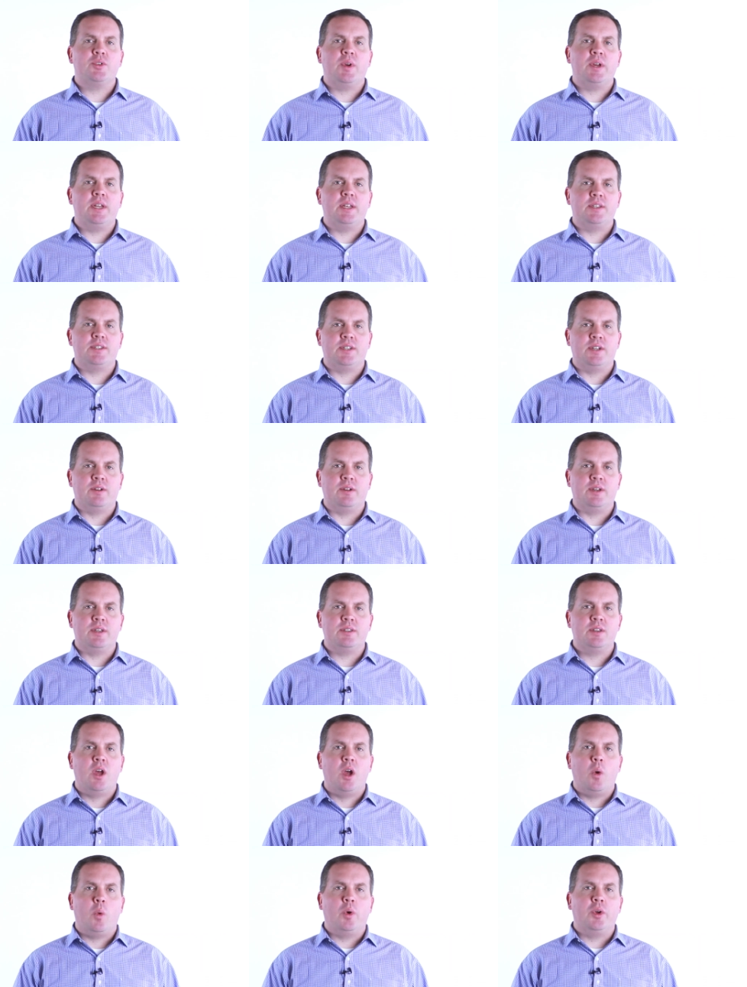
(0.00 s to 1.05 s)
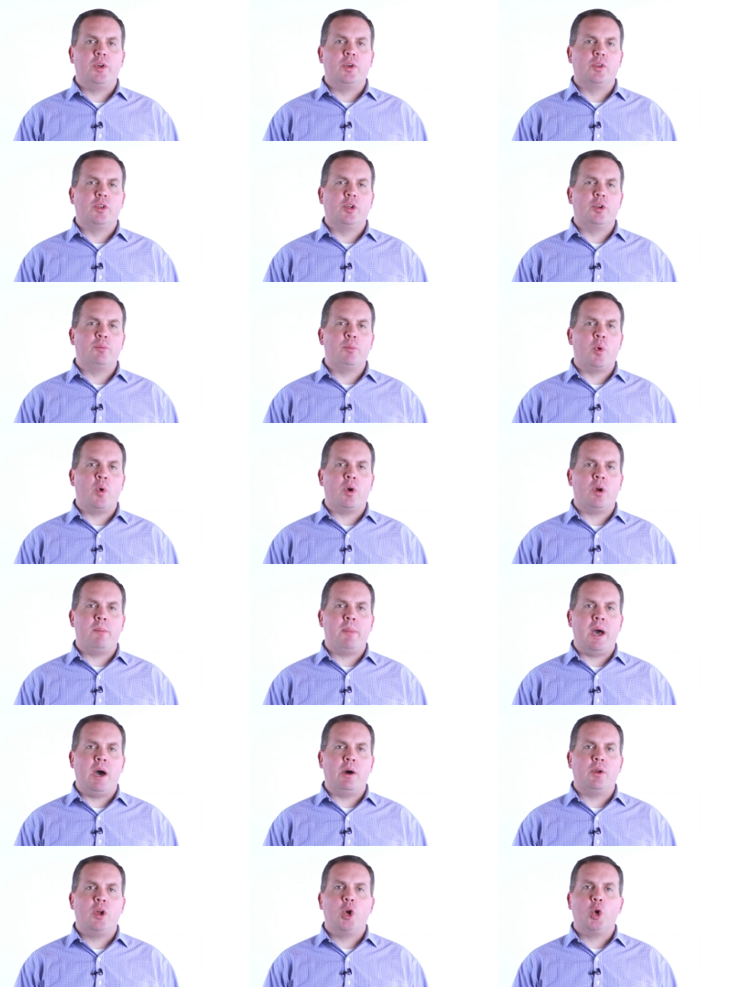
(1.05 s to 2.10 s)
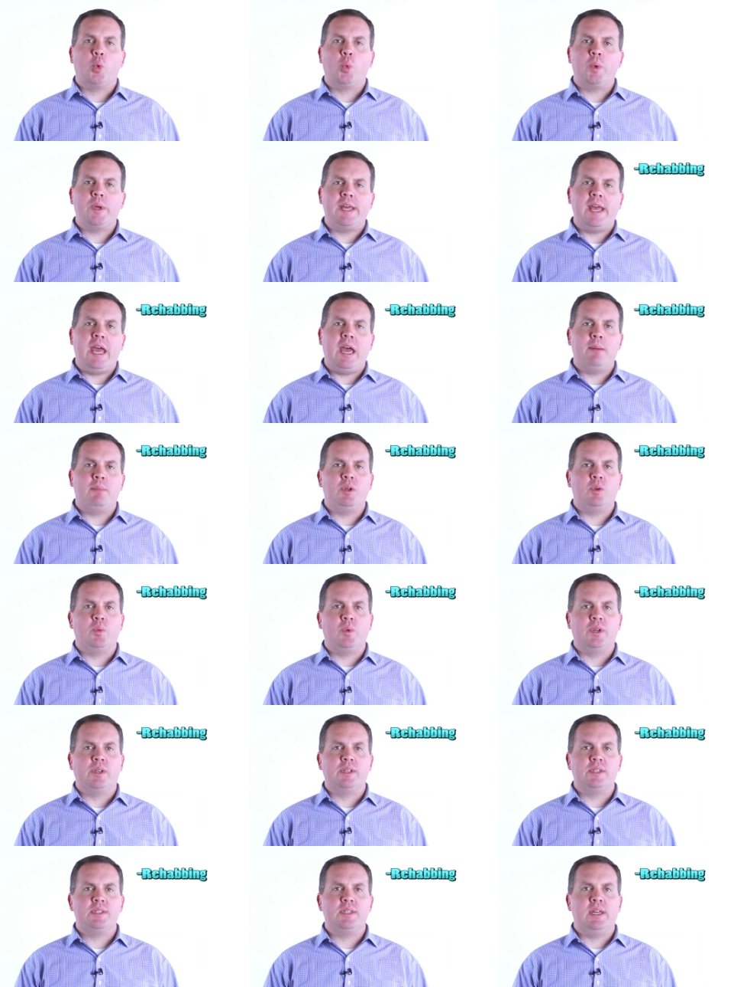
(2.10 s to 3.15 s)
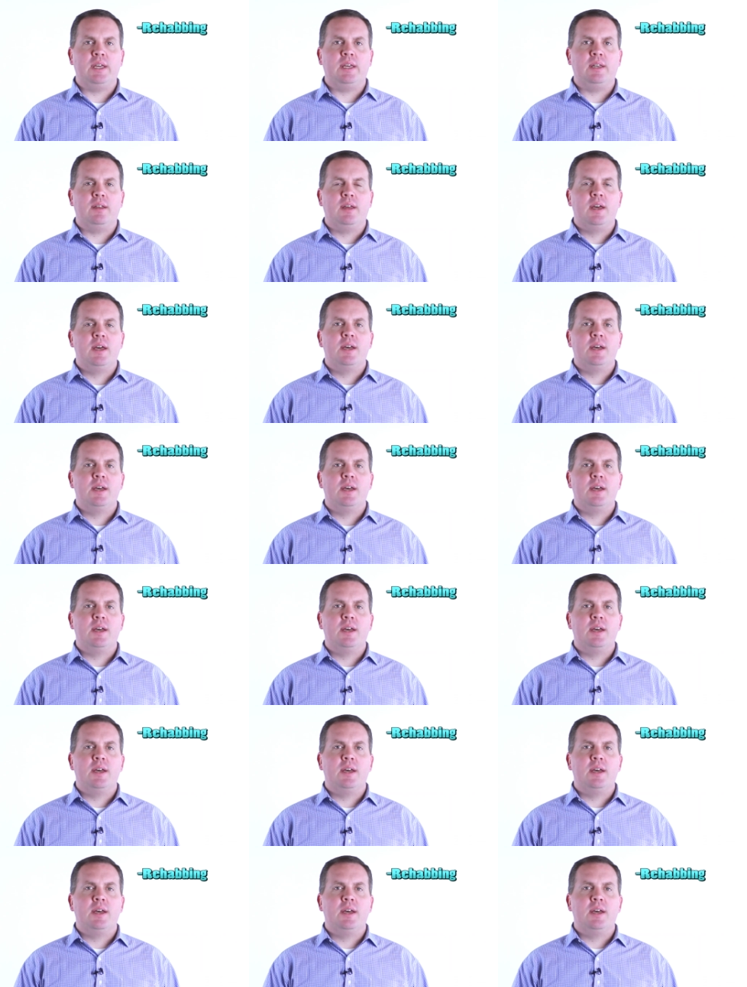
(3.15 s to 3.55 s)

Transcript: training series where you'll learn more about rehabbing real estate,